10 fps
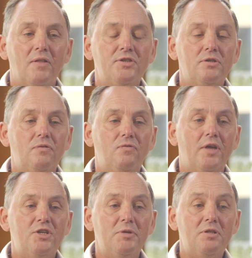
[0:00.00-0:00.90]
They
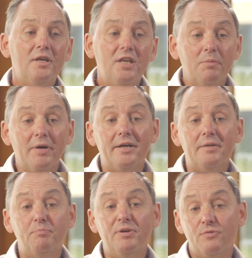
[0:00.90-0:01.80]
should be thinking about
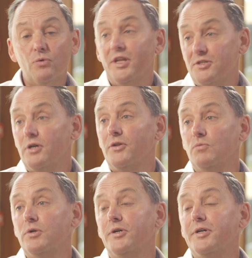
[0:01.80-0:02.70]
it before they start the
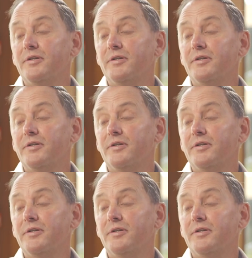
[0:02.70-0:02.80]
work.